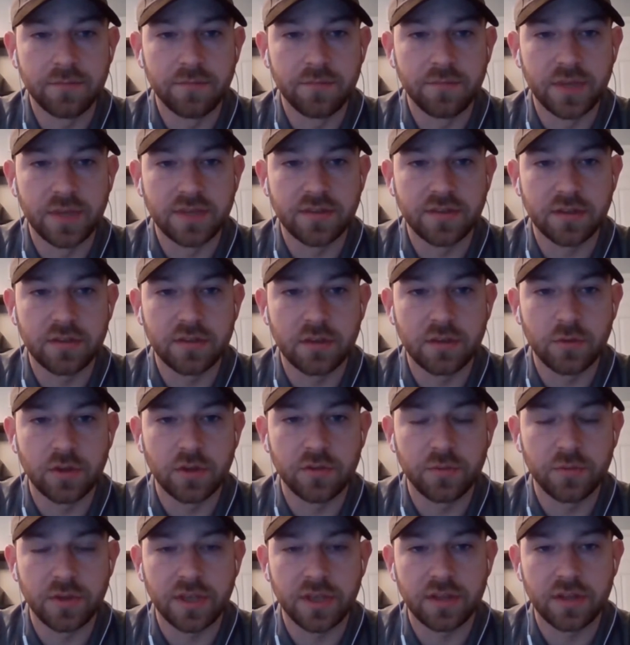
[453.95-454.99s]
Basically,
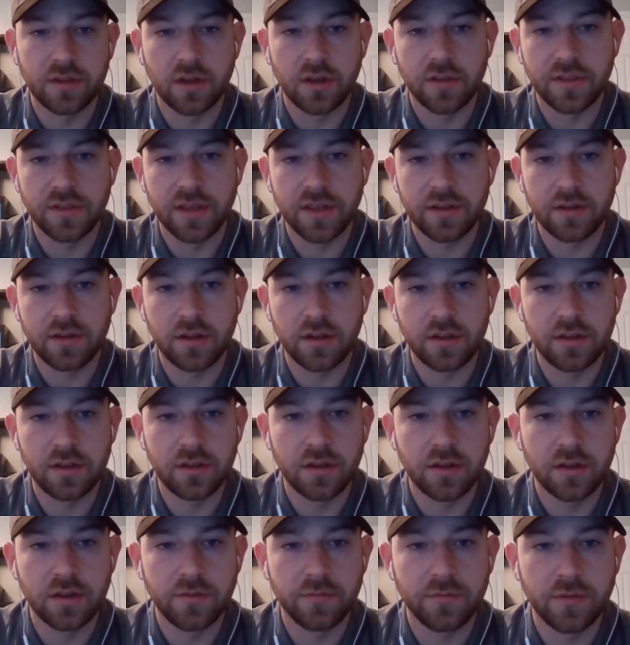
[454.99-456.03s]
once we get all that
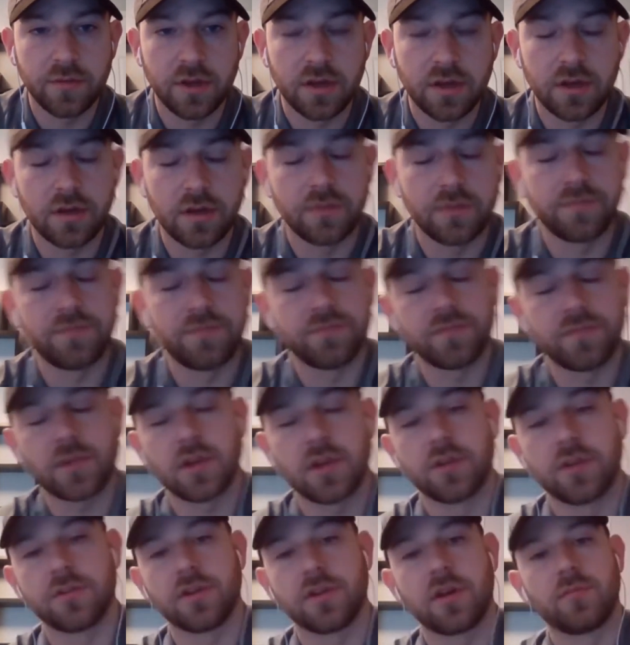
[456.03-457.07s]

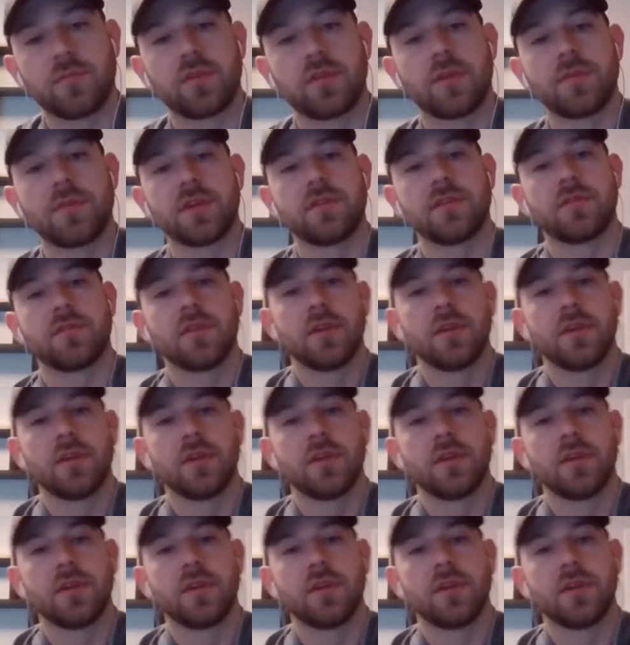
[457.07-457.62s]
underground plumbing